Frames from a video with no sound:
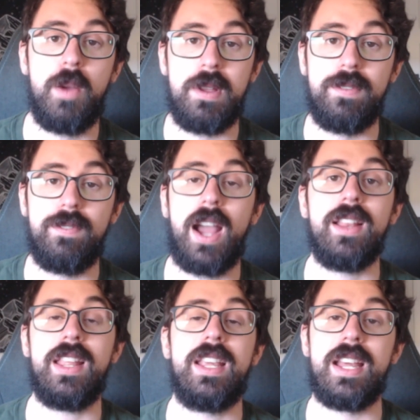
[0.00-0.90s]
we
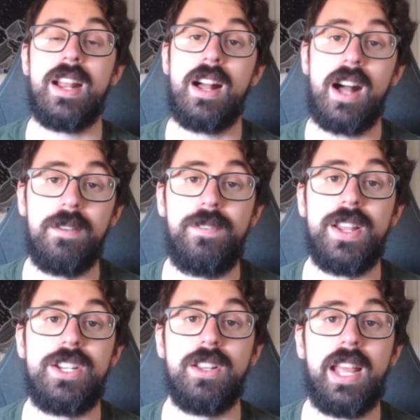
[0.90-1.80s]
finally get a
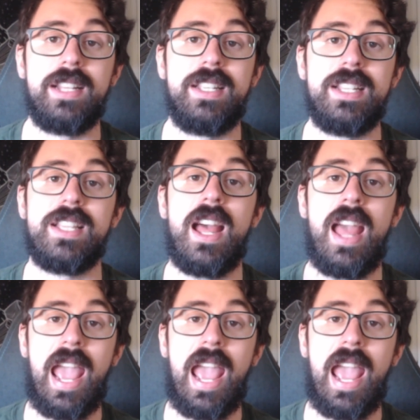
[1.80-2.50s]
Vigilantes